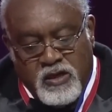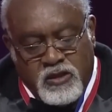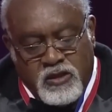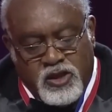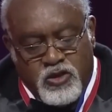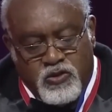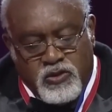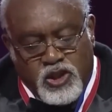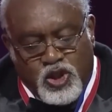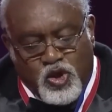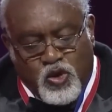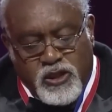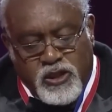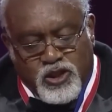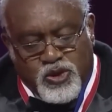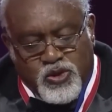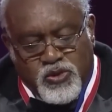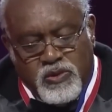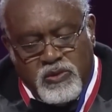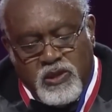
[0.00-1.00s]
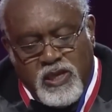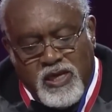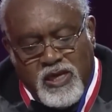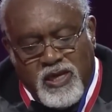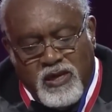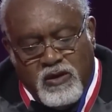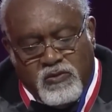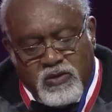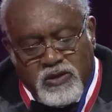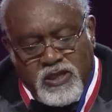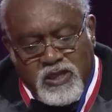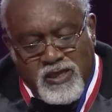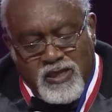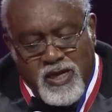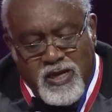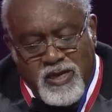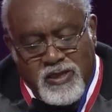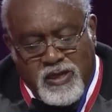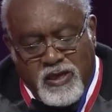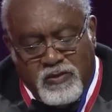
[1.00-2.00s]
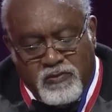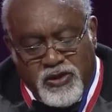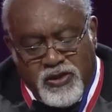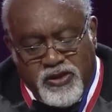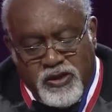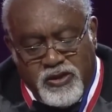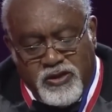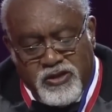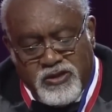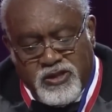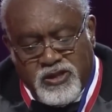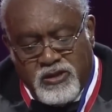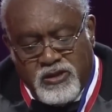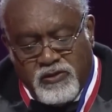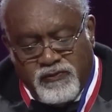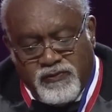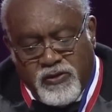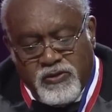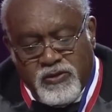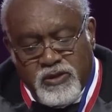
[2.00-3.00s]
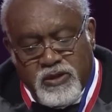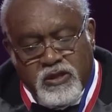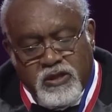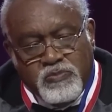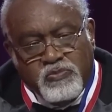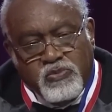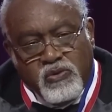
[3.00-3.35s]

to enjoy truly equal standing within this diverse,